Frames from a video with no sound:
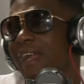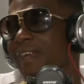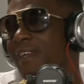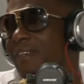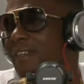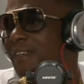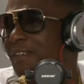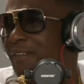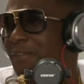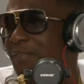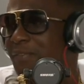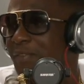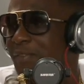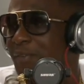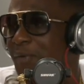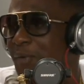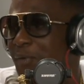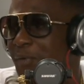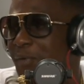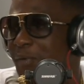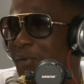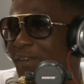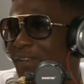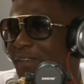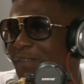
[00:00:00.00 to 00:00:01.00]
ain't looking for no
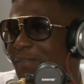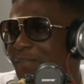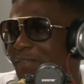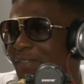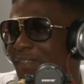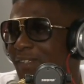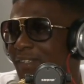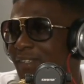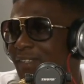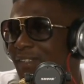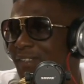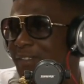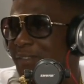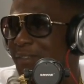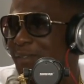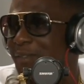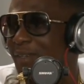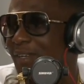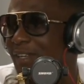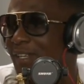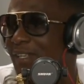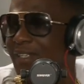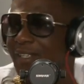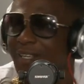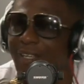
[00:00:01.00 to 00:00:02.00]
credit for it.
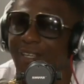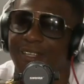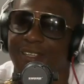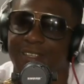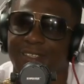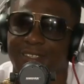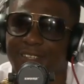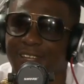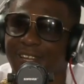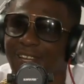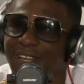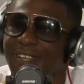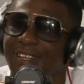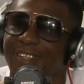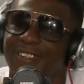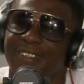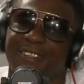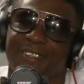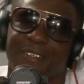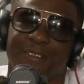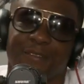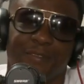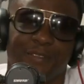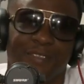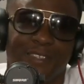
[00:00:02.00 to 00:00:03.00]
I ain't
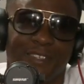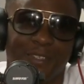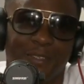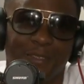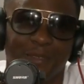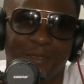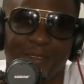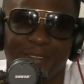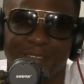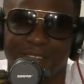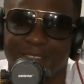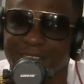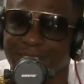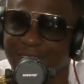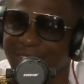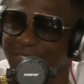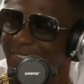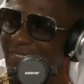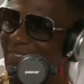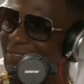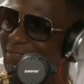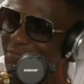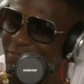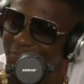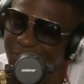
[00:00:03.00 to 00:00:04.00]
looking for no.
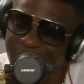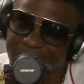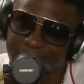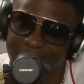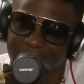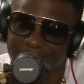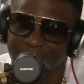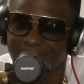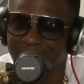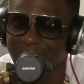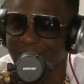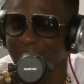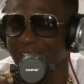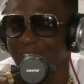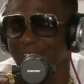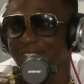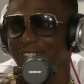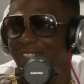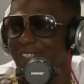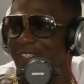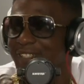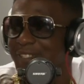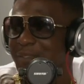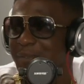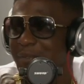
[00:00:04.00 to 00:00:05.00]
It just
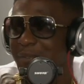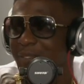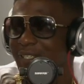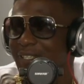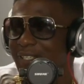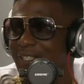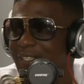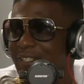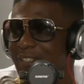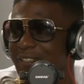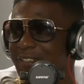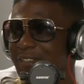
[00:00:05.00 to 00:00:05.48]
is what it is.